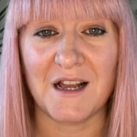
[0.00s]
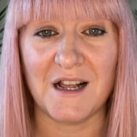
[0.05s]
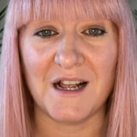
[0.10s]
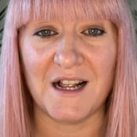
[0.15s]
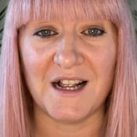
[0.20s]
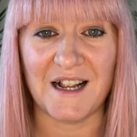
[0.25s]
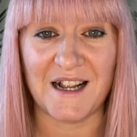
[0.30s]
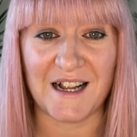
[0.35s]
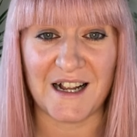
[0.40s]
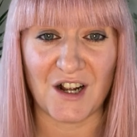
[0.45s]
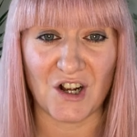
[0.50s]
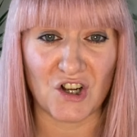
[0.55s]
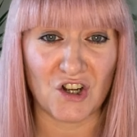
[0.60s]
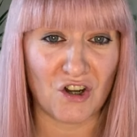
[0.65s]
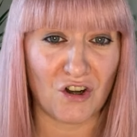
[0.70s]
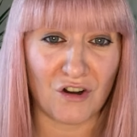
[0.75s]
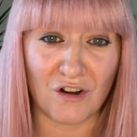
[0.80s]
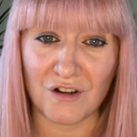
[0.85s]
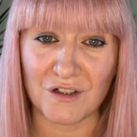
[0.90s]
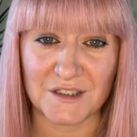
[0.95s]
a
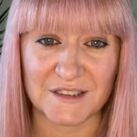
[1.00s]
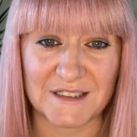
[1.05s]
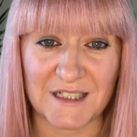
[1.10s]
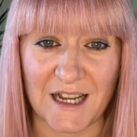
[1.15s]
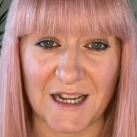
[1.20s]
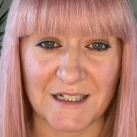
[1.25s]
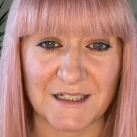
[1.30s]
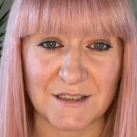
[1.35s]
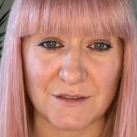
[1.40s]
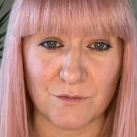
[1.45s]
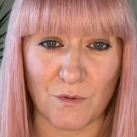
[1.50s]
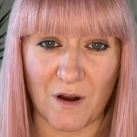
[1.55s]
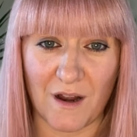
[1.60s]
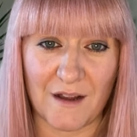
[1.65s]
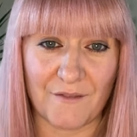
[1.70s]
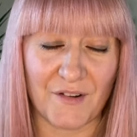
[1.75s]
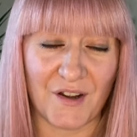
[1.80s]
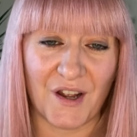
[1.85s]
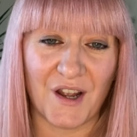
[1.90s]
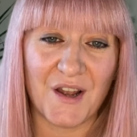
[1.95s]
call, a text,
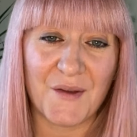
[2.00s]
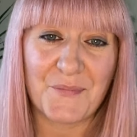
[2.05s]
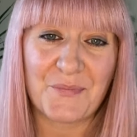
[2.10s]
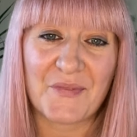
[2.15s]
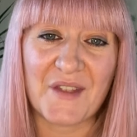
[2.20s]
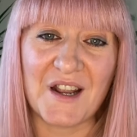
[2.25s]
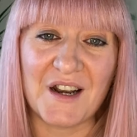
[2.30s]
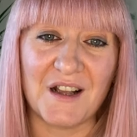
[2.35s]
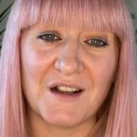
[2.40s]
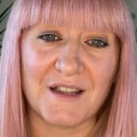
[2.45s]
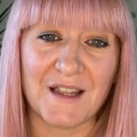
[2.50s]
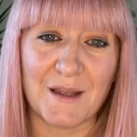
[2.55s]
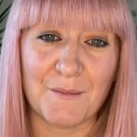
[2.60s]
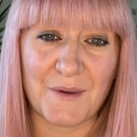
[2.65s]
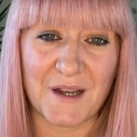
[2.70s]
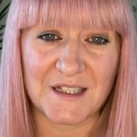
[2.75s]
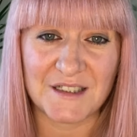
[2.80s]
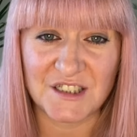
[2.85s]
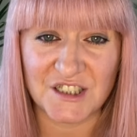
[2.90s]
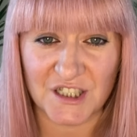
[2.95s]
whatever, and I'll get
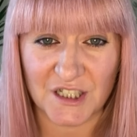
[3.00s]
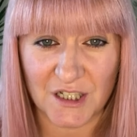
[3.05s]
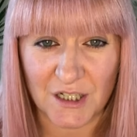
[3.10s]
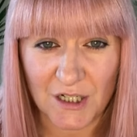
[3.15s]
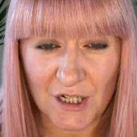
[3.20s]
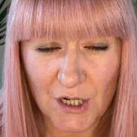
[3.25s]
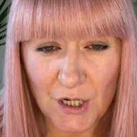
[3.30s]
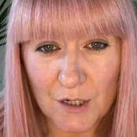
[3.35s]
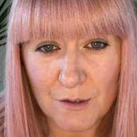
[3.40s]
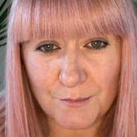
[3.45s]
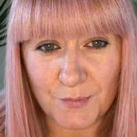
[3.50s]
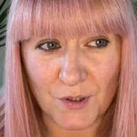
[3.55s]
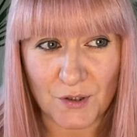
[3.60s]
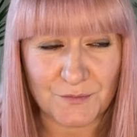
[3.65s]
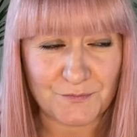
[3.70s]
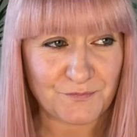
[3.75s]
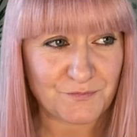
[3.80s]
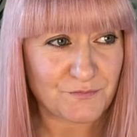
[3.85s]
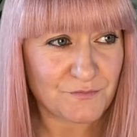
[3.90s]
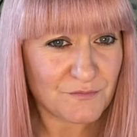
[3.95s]
back to you.
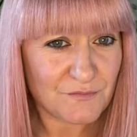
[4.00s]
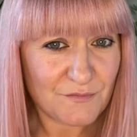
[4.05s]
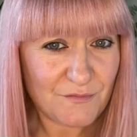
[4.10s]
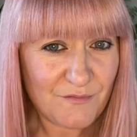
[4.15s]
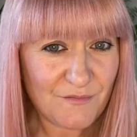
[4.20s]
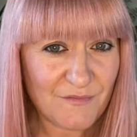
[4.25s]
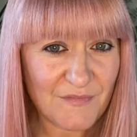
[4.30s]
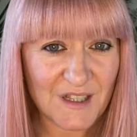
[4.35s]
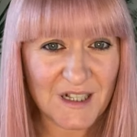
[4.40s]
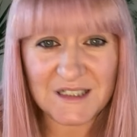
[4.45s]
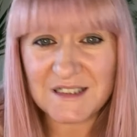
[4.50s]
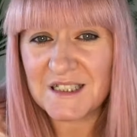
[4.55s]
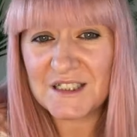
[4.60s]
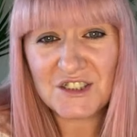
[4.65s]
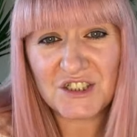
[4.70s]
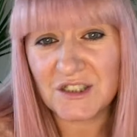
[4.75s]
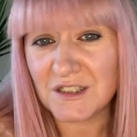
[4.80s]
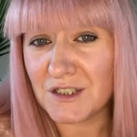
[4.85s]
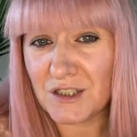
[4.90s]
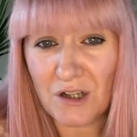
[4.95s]
But
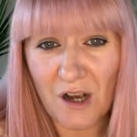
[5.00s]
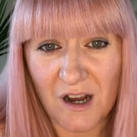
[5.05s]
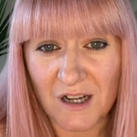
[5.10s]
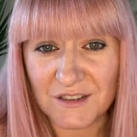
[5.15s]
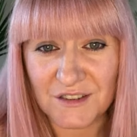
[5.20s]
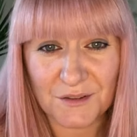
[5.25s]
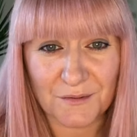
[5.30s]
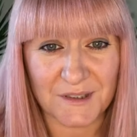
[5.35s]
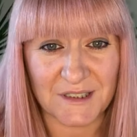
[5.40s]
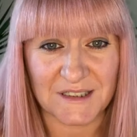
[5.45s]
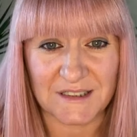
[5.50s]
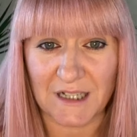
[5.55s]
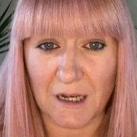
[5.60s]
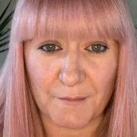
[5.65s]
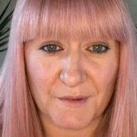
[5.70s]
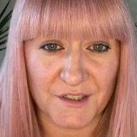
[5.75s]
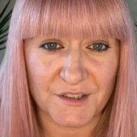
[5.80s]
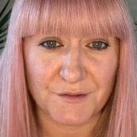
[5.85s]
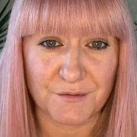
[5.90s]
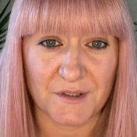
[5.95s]
essentially, you can't do any
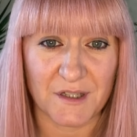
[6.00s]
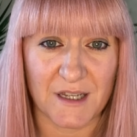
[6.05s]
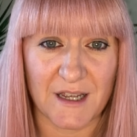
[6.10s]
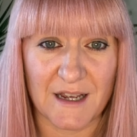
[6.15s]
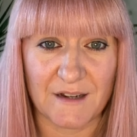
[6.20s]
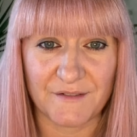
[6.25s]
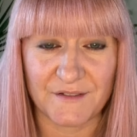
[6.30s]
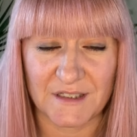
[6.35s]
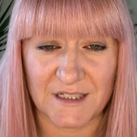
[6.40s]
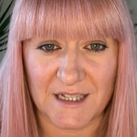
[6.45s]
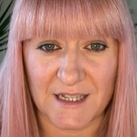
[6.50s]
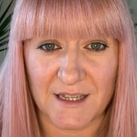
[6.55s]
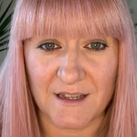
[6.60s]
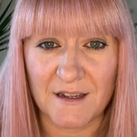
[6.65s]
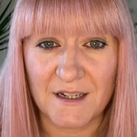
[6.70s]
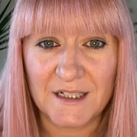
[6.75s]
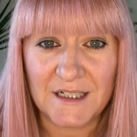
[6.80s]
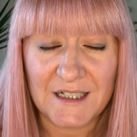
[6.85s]
damage with EFT.